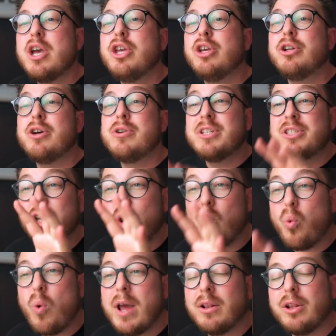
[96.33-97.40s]
you'll notice that
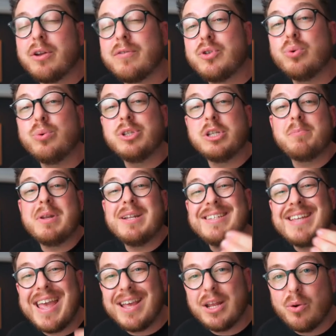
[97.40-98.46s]
quite a lot of tools has been
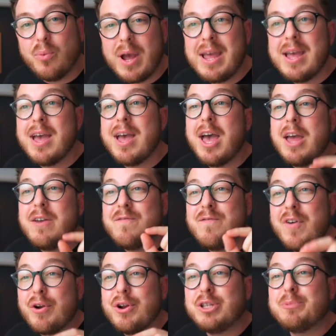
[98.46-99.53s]
taken away and
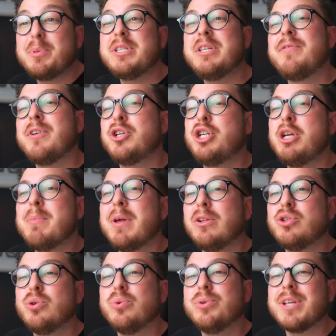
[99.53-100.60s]
very specific sheet
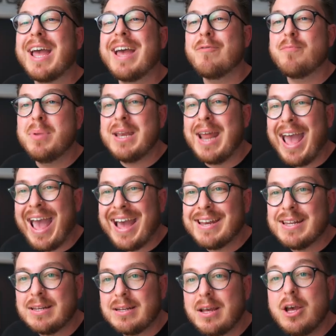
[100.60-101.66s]
metal tools have been
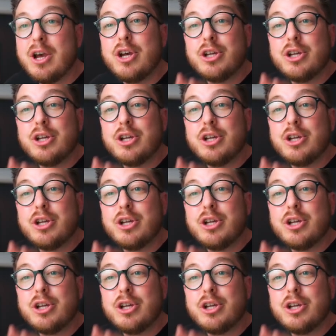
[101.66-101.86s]
added.